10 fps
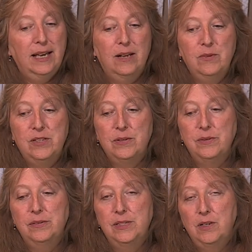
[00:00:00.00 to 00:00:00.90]
and we
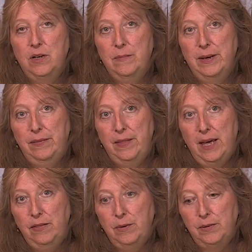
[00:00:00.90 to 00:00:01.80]
certainly talk about
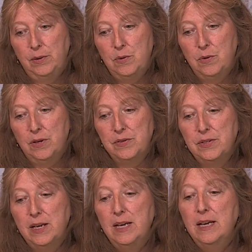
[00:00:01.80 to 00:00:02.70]
that throughout the course.